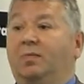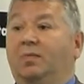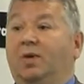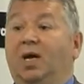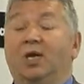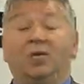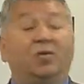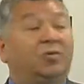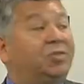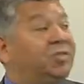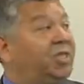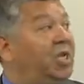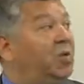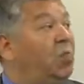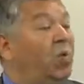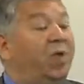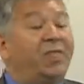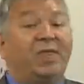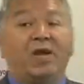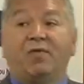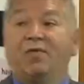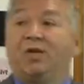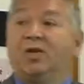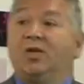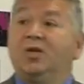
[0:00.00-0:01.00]
And you'll see when
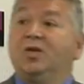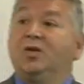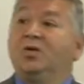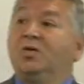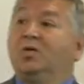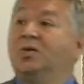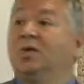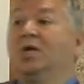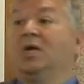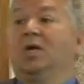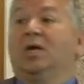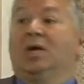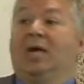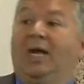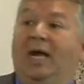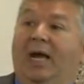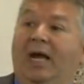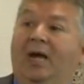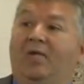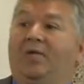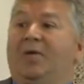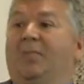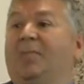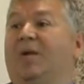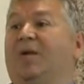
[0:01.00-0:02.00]
they're renewed,
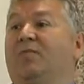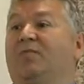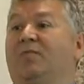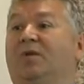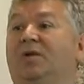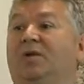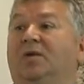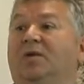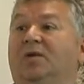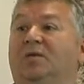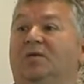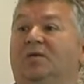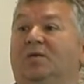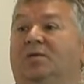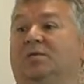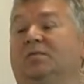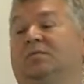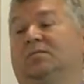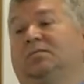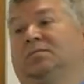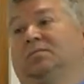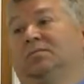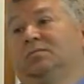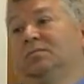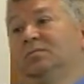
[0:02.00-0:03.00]
how they're being renewed,
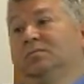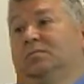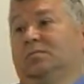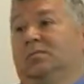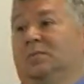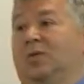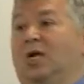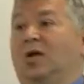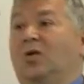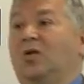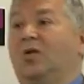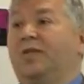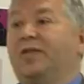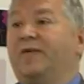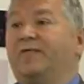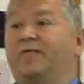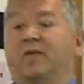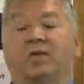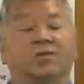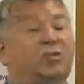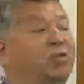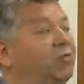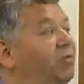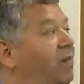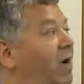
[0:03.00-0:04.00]
how long they've
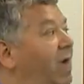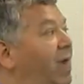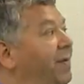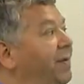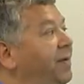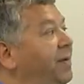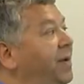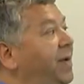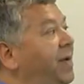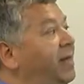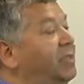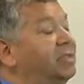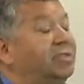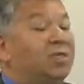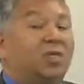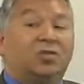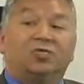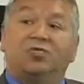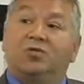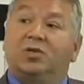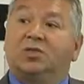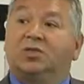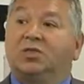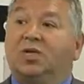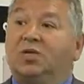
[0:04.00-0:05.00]
got to run,
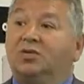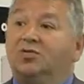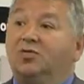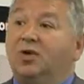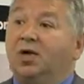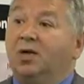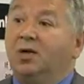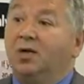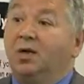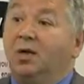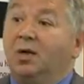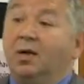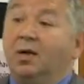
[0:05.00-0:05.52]
etc., etc.